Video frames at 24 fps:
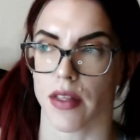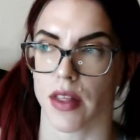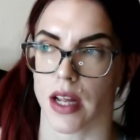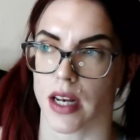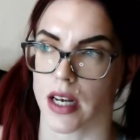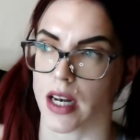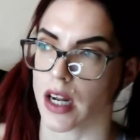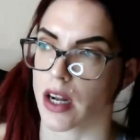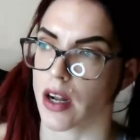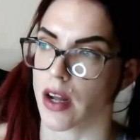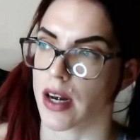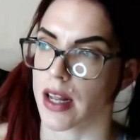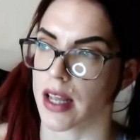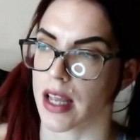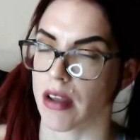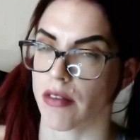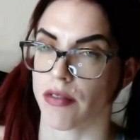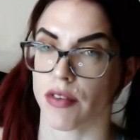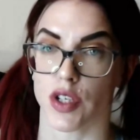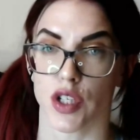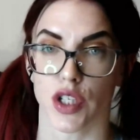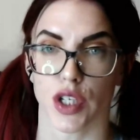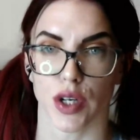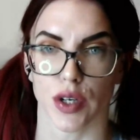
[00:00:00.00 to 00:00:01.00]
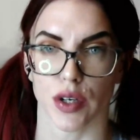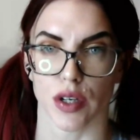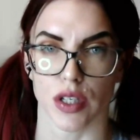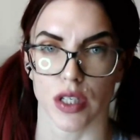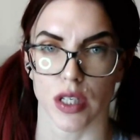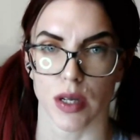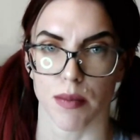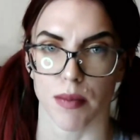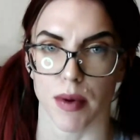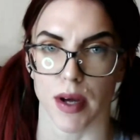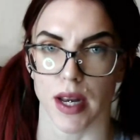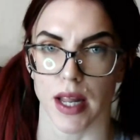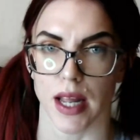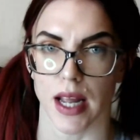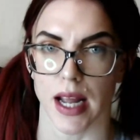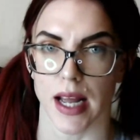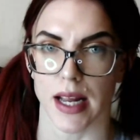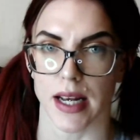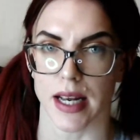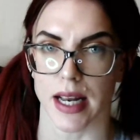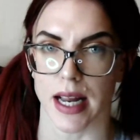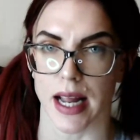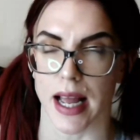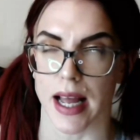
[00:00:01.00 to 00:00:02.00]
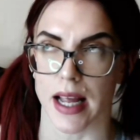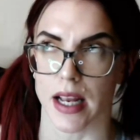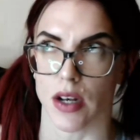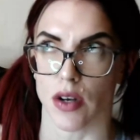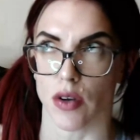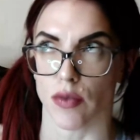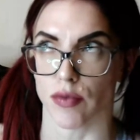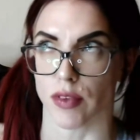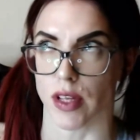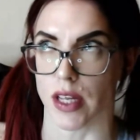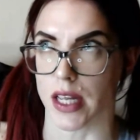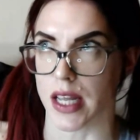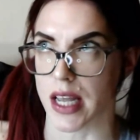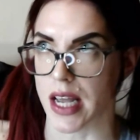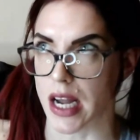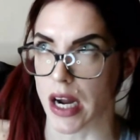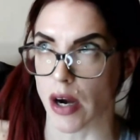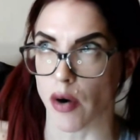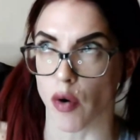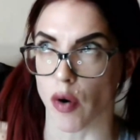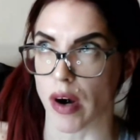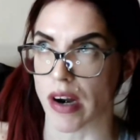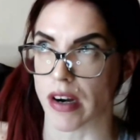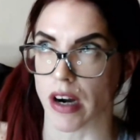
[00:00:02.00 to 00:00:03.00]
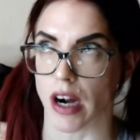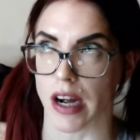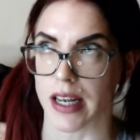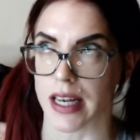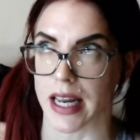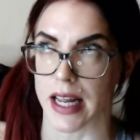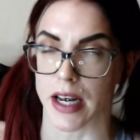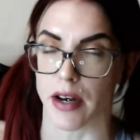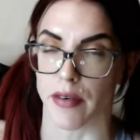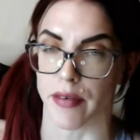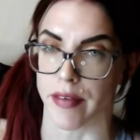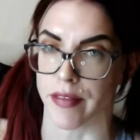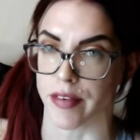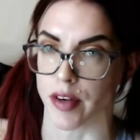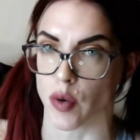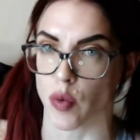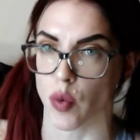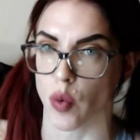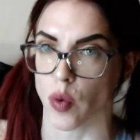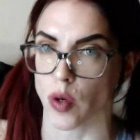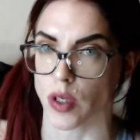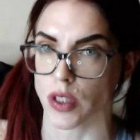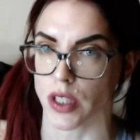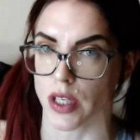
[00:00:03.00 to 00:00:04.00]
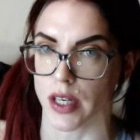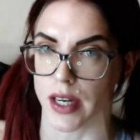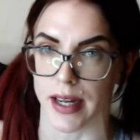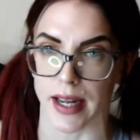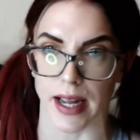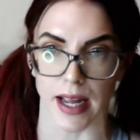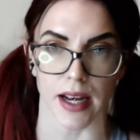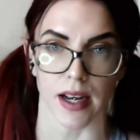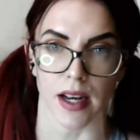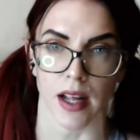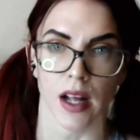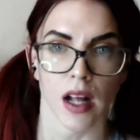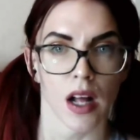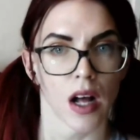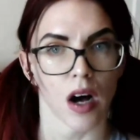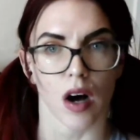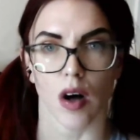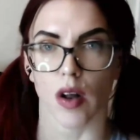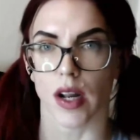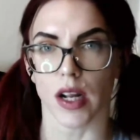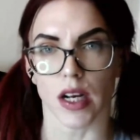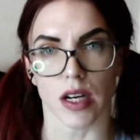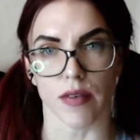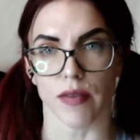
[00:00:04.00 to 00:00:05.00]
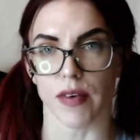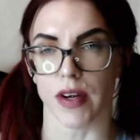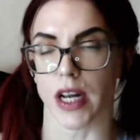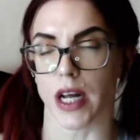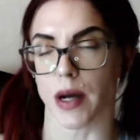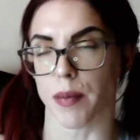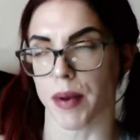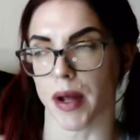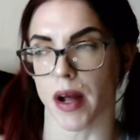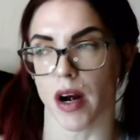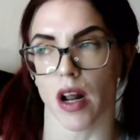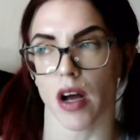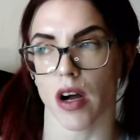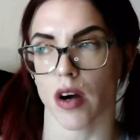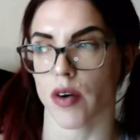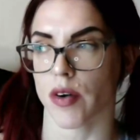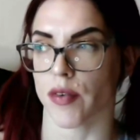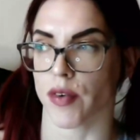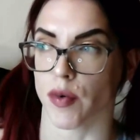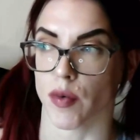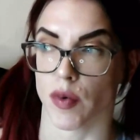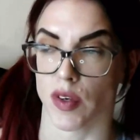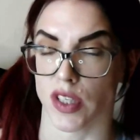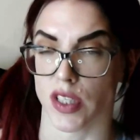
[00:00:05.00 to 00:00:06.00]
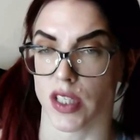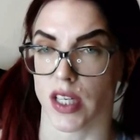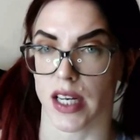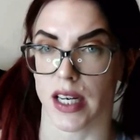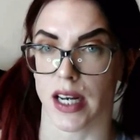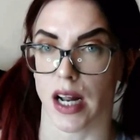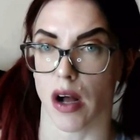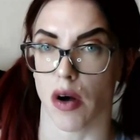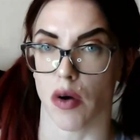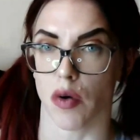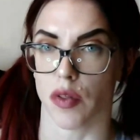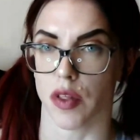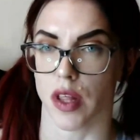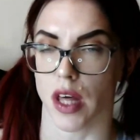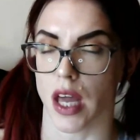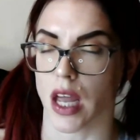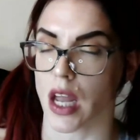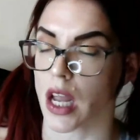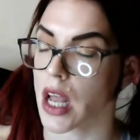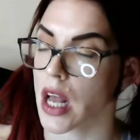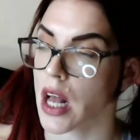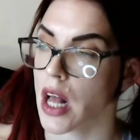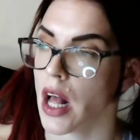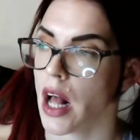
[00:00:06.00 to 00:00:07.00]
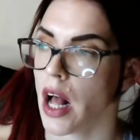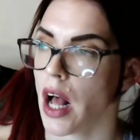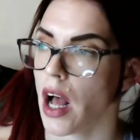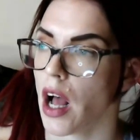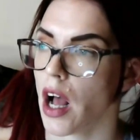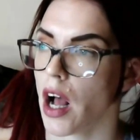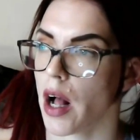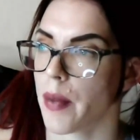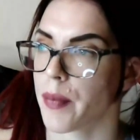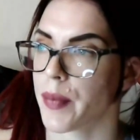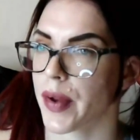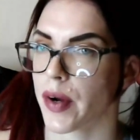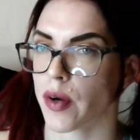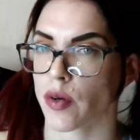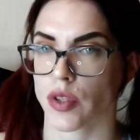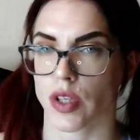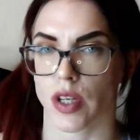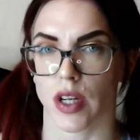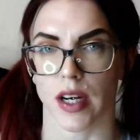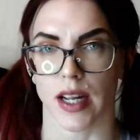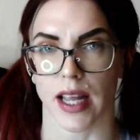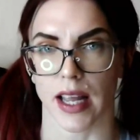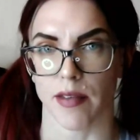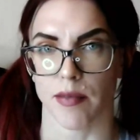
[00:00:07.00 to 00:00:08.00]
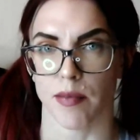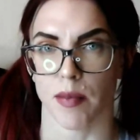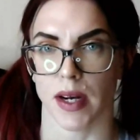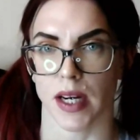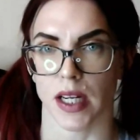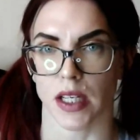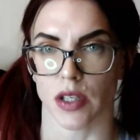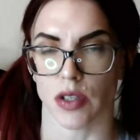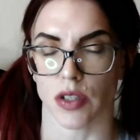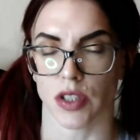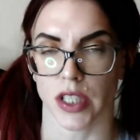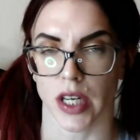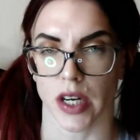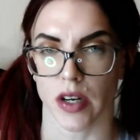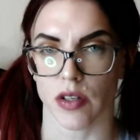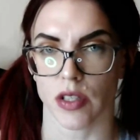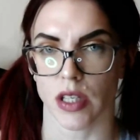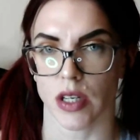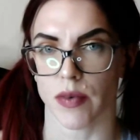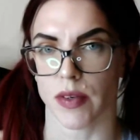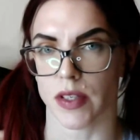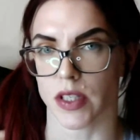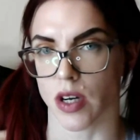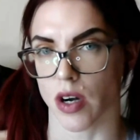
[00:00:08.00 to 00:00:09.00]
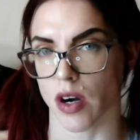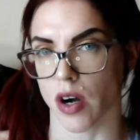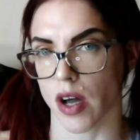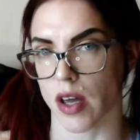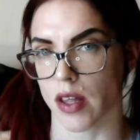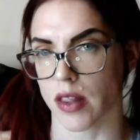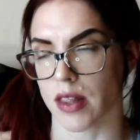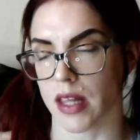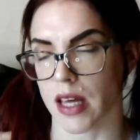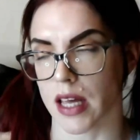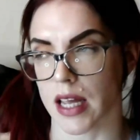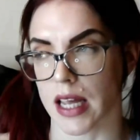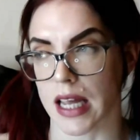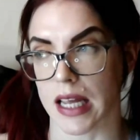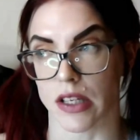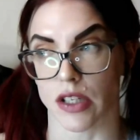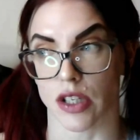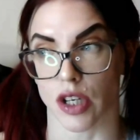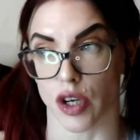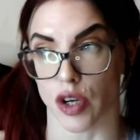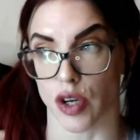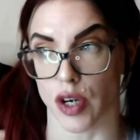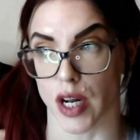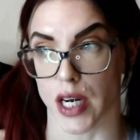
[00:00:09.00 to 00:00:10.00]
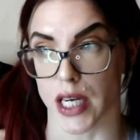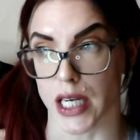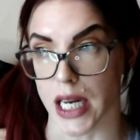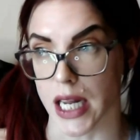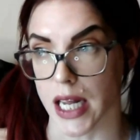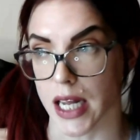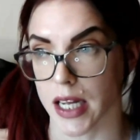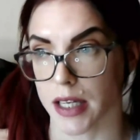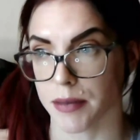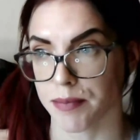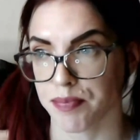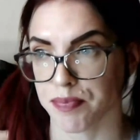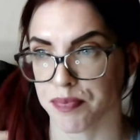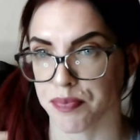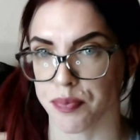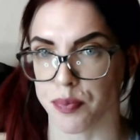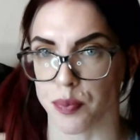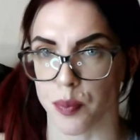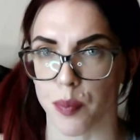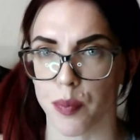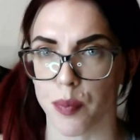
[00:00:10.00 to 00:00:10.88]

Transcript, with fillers: I think they're going to give each other some money at the end of the year or at the end of every quarter. Again, I'll link the video below if you want to see that whole thing. Um, they're also going to give money to charity, which I think is a good idea.